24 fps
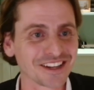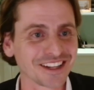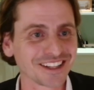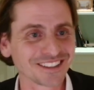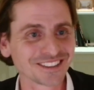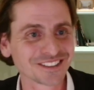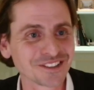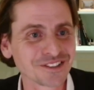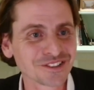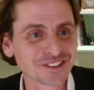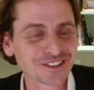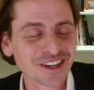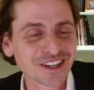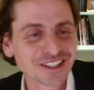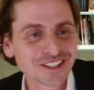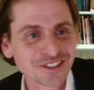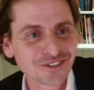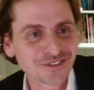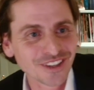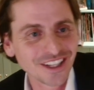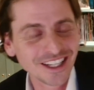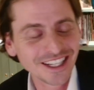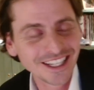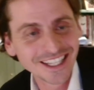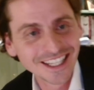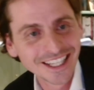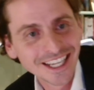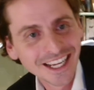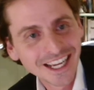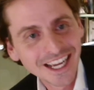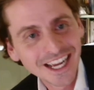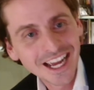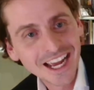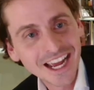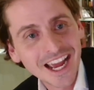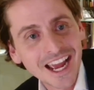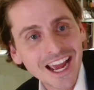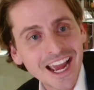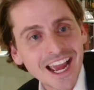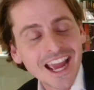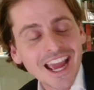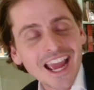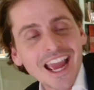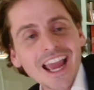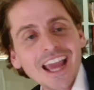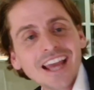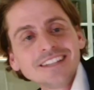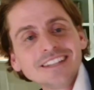sounding too touchy feely,
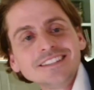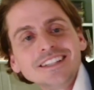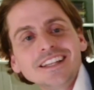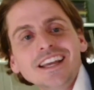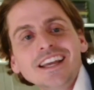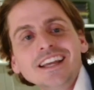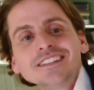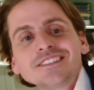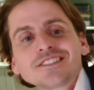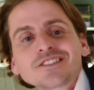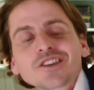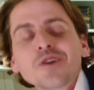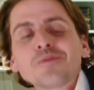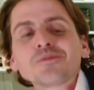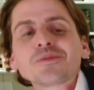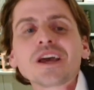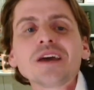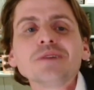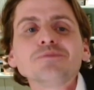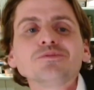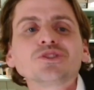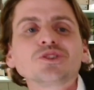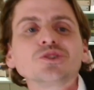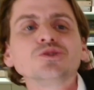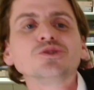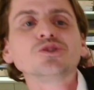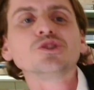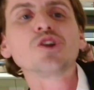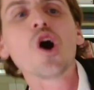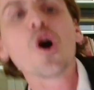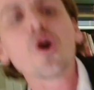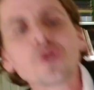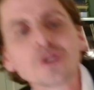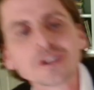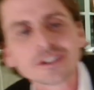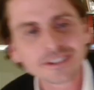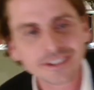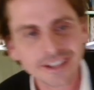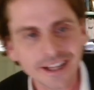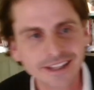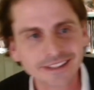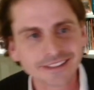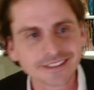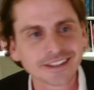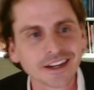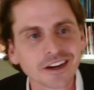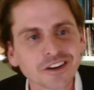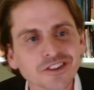and and sometimes you notice
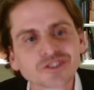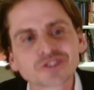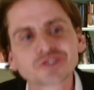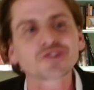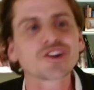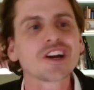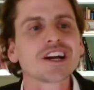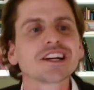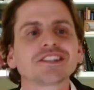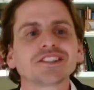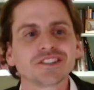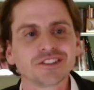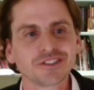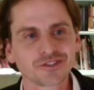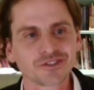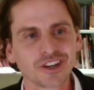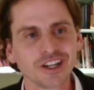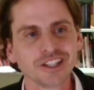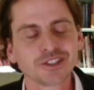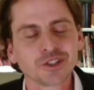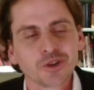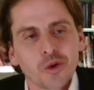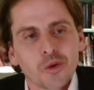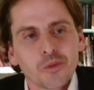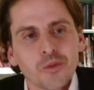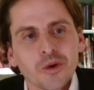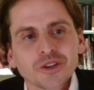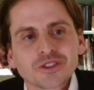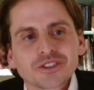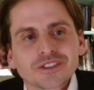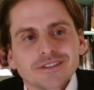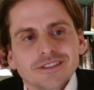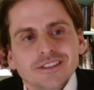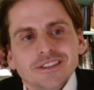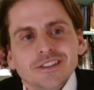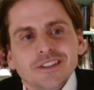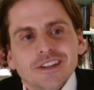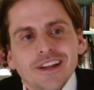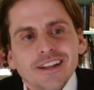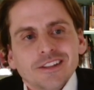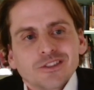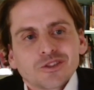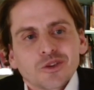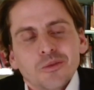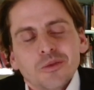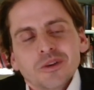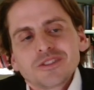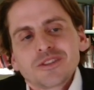that there's traction, right? You almost
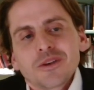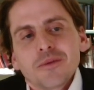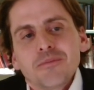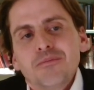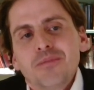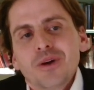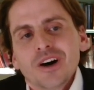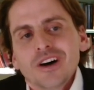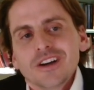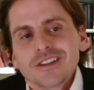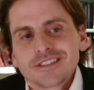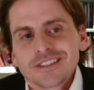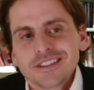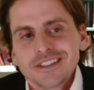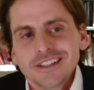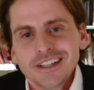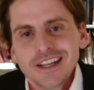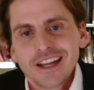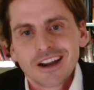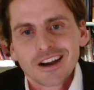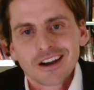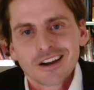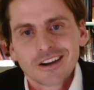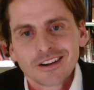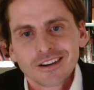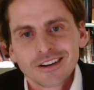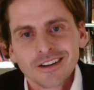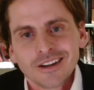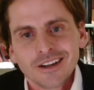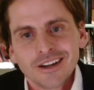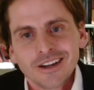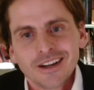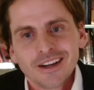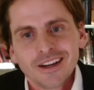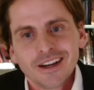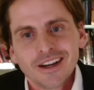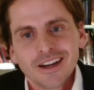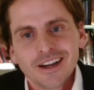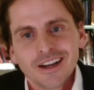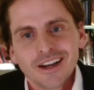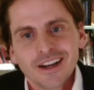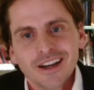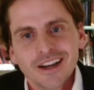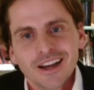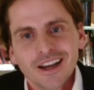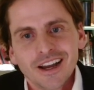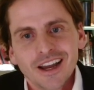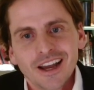it's almost a buzz in the air.
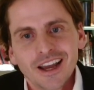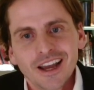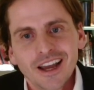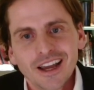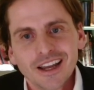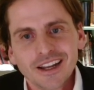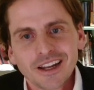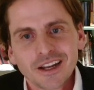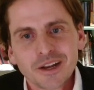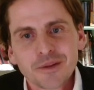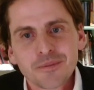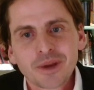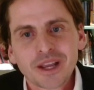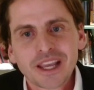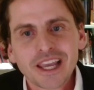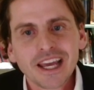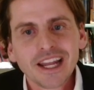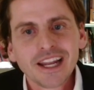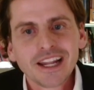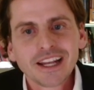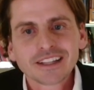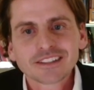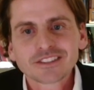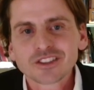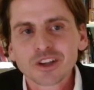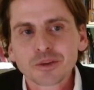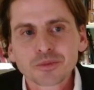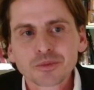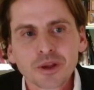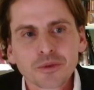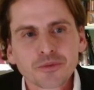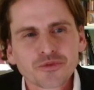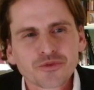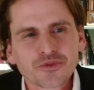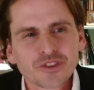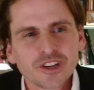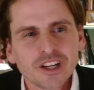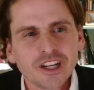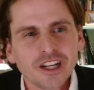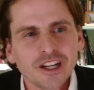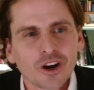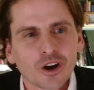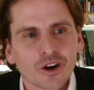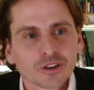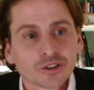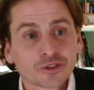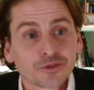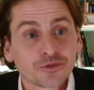Yeah. And in the beginning, it's sometimes
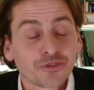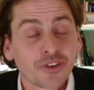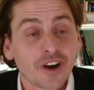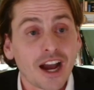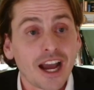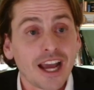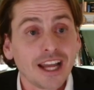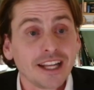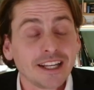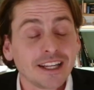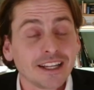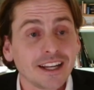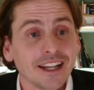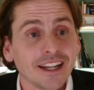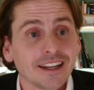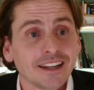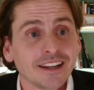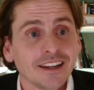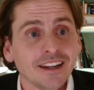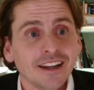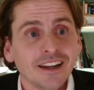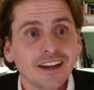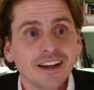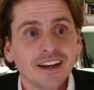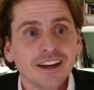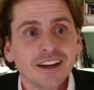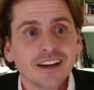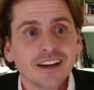really hard to find, and then